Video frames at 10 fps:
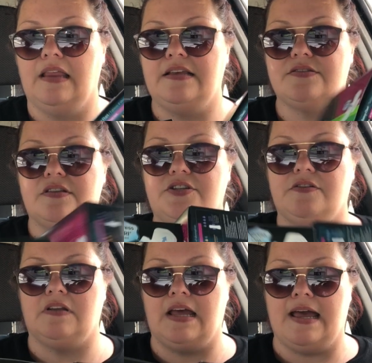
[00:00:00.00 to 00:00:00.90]
These are the
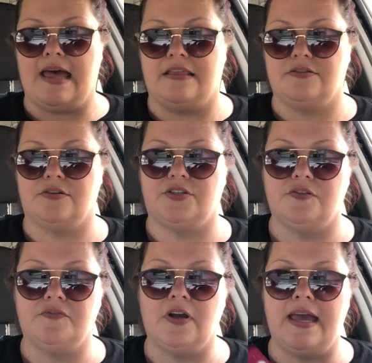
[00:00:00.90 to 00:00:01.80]
two that I got. These are
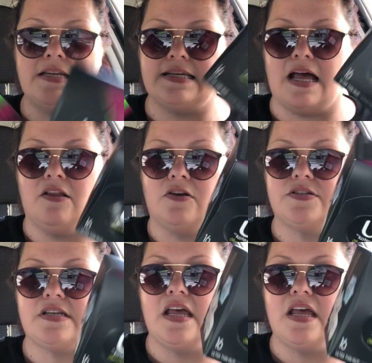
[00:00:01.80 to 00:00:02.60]
two for eight dollars.